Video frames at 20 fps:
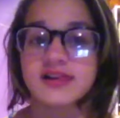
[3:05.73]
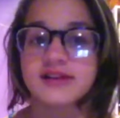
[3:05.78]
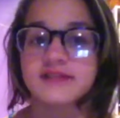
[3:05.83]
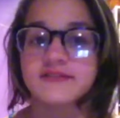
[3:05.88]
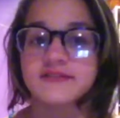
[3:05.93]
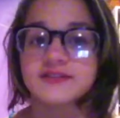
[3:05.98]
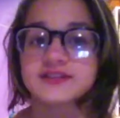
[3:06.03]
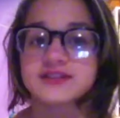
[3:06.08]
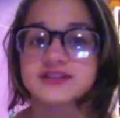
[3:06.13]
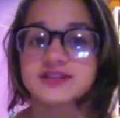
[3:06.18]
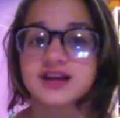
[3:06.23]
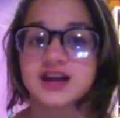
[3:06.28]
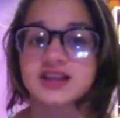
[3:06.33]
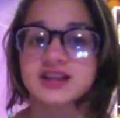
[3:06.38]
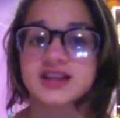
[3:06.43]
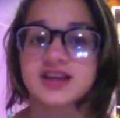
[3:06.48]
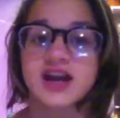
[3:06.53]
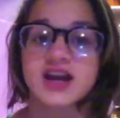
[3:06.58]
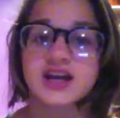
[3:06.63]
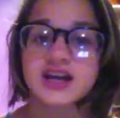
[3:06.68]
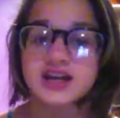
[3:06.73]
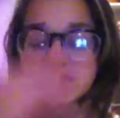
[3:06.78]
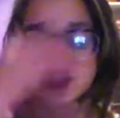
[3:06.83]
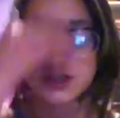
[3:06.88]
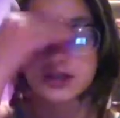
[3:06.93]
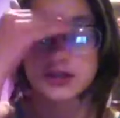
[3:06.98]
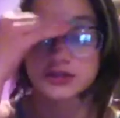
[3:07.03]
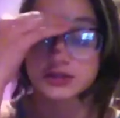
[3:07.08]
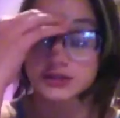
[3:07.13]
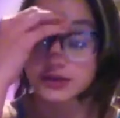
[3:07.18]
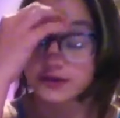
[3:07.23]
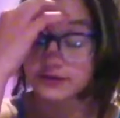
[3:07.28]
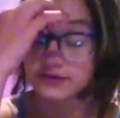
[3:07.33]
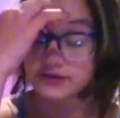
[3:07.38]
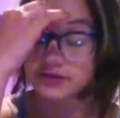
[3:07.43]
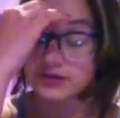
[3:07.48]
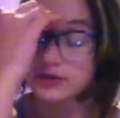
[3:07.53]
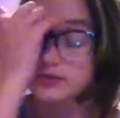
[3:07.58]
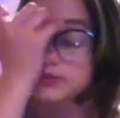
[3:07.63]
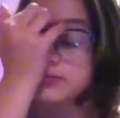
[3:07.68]
if it's not, then I can
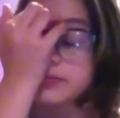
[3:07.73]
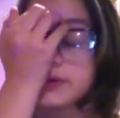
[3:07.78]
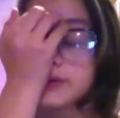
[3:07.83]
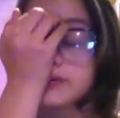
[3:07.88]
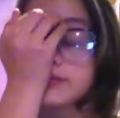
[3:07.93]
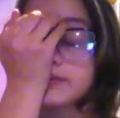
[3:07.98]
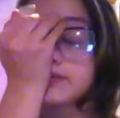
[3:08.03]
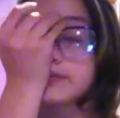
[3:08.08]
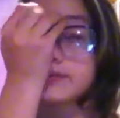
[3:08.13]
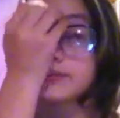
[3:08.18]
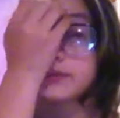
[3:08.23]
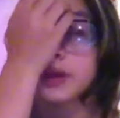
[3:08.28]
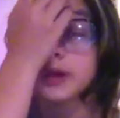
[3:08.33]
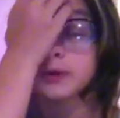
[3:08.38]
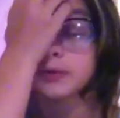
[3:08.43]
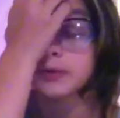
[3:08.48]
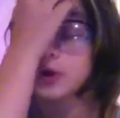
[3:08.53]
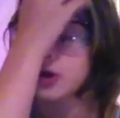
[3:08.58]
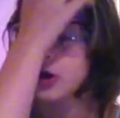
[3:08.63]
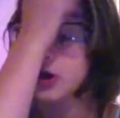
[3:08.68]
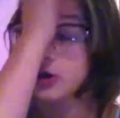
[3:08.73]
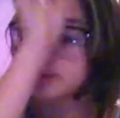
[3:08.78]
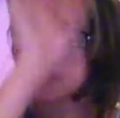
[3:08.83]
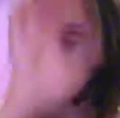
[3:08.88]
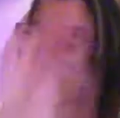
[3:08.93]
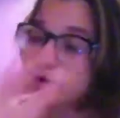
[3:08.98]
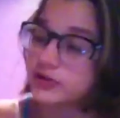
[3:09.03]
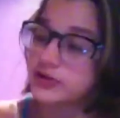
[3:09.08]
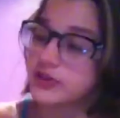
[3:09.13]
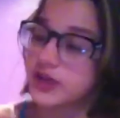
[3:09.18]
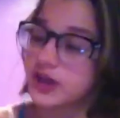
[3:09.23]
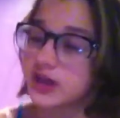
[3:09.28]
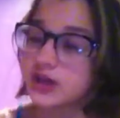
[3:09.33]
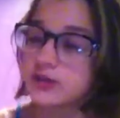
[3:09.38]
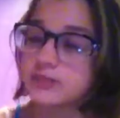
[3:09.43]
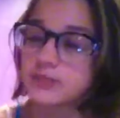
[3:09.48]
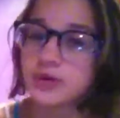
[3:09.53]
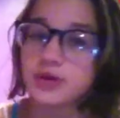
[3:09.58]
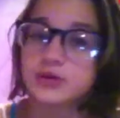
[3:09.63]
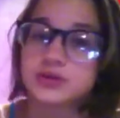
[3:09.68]
definitely, like, get a cardboard thing
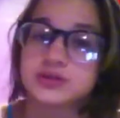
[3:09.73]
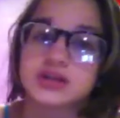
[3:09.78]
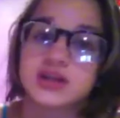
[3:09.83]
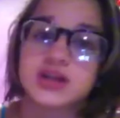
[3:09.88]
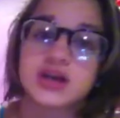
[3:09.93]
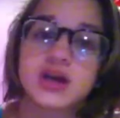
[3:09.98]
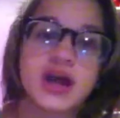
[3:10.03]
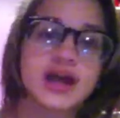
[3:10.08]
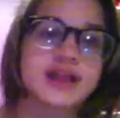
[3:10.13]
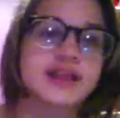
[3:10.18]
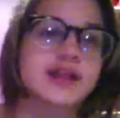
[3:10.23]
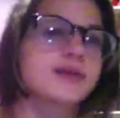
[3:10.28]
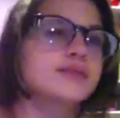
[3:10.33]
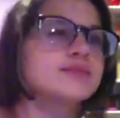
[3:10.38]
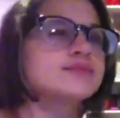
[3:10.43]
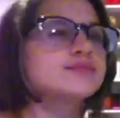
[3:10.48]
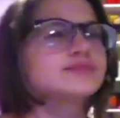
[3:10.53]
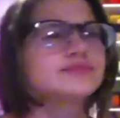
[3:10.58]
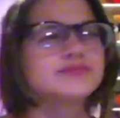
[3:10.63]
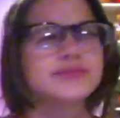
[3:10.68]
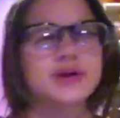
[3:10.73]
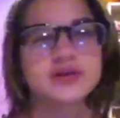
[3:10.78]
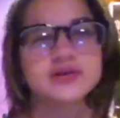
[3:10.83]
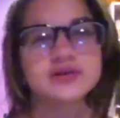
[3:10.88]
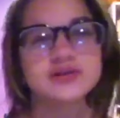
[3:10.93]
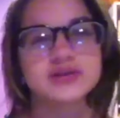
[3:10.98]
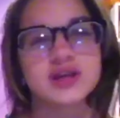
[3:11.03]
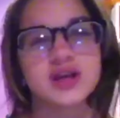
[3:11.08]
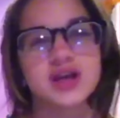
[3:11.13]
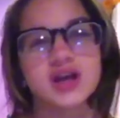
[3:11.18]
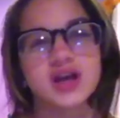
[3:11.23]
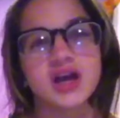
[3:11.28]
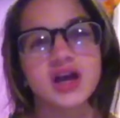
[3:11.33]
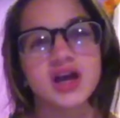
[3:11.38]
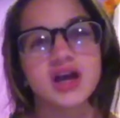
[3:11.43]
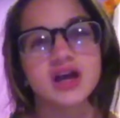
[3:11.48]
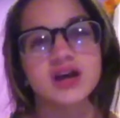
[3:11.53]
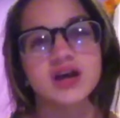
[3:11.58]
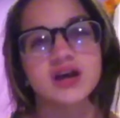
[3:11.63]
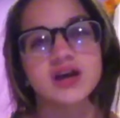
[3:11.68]
and post, and, like, post,
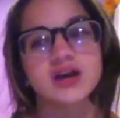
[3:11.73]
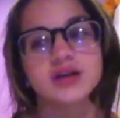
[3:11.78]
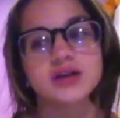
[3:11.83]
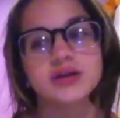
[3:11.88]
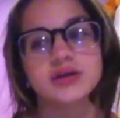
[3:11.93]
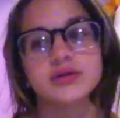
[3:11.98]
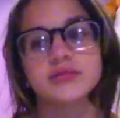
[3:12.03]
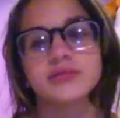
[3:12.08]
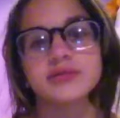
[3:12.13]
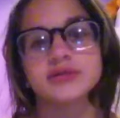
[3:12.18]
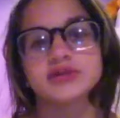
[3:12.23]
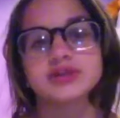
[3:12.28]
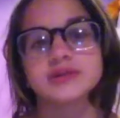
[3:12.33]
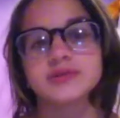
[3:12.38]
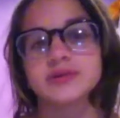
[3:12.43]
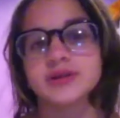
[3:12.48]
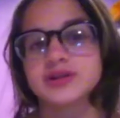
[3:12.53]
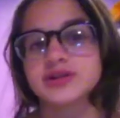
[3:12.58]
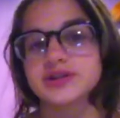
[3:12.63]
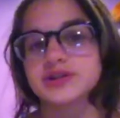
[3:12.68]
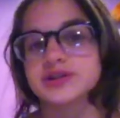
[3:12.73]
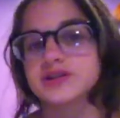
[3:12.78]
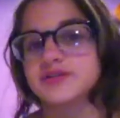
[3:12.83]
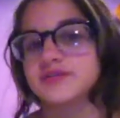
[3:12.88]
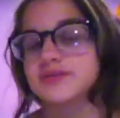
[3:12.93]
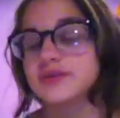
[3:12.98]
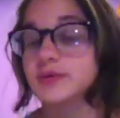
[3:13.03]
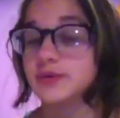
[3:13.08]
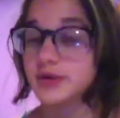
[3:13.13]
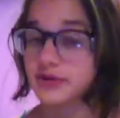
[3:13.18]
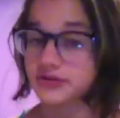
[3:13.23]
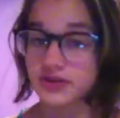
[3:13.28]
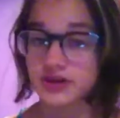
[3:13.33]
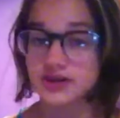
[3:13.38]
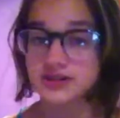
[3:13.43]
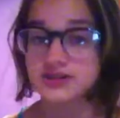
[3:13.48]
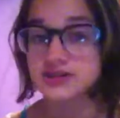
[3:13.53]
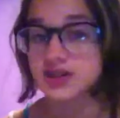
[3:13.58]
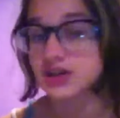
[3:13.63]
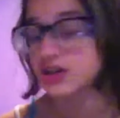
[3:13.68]
and uh, glue a bunch of pictures of me and my friends